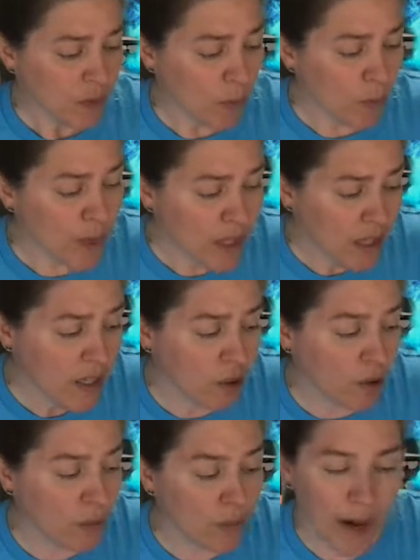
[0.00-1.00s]
really
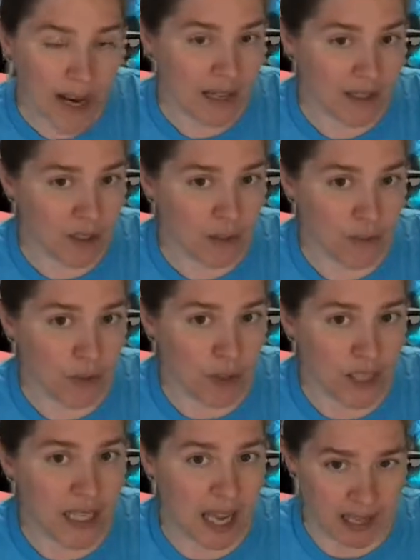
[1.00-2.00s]
great
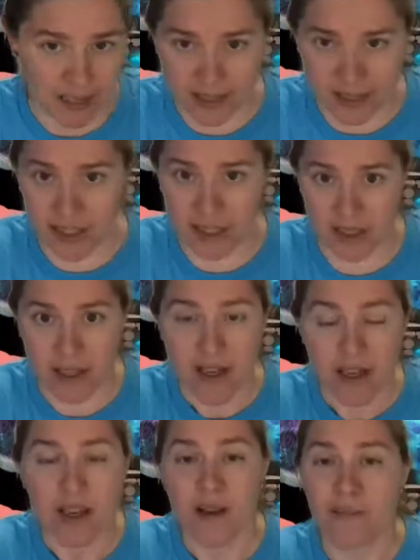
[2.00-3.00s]
for testing
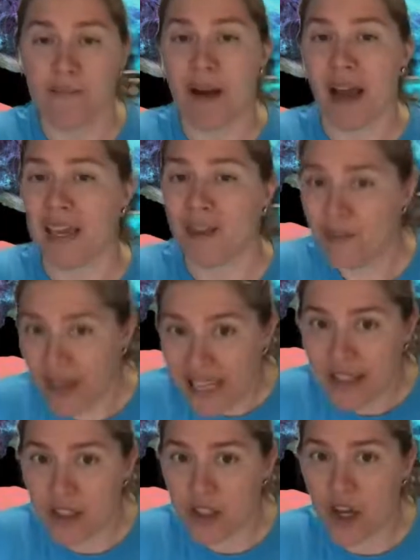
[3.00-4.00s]
my
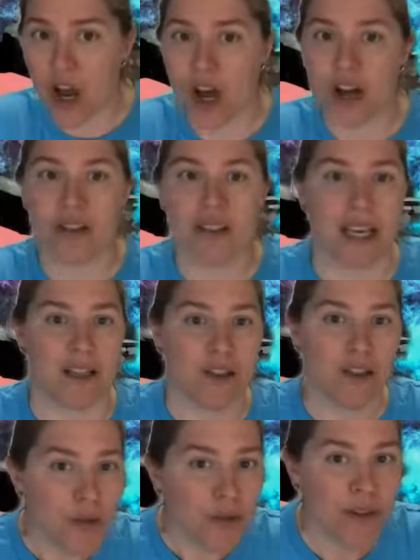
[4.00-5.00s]
advanced dogs,
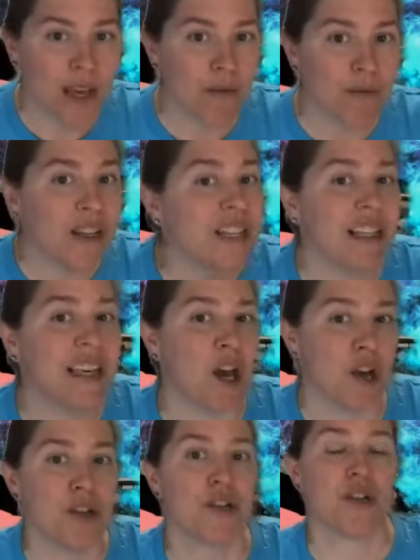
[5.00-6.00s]
and do they really
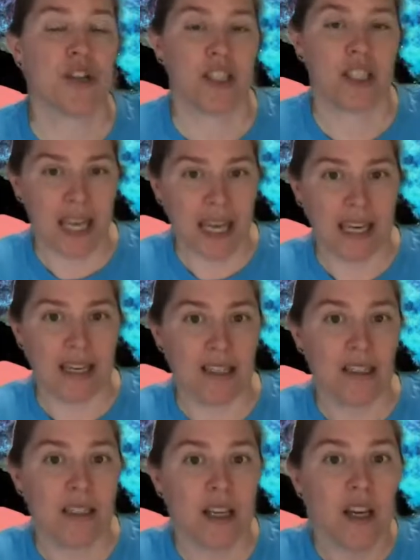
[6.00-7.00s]

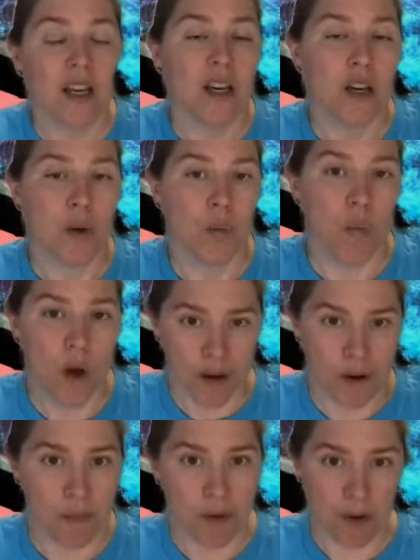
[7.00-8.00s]
understand
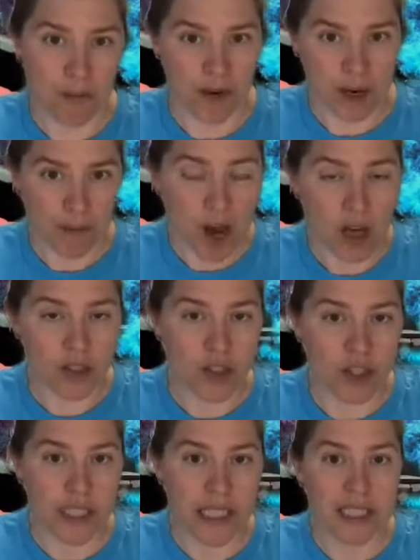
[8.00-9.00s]
what appropriate
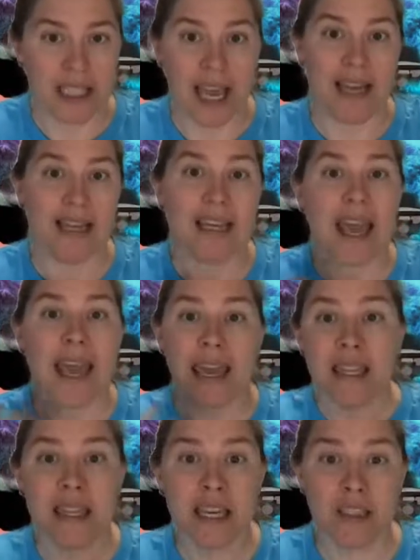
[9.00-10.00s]
posture is, and
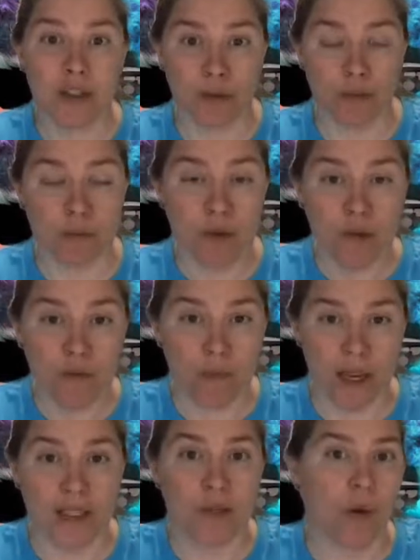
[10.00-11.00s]
can they do
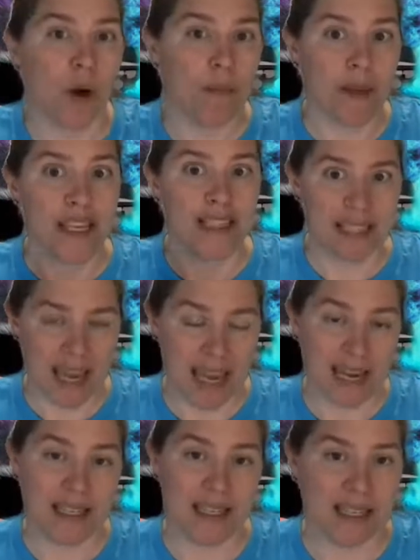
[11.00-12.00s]
movements while
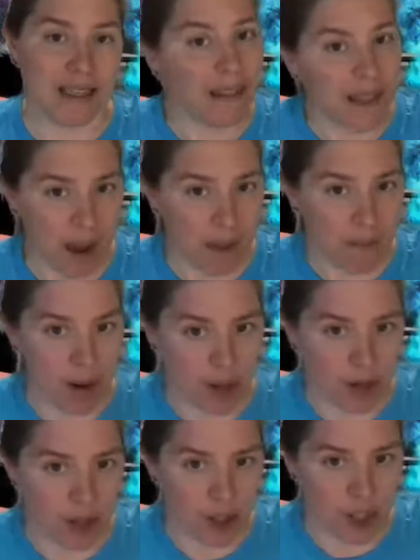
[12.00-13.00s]
maintaining that
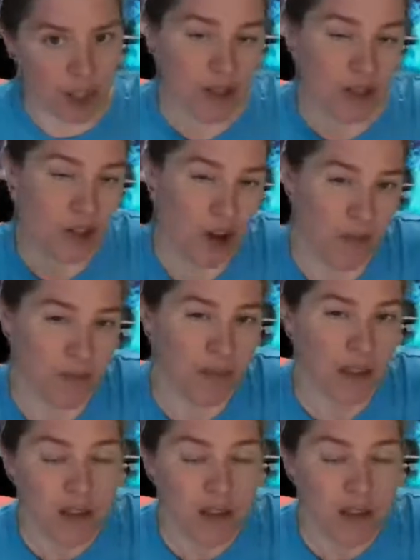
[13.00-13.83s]
posture? So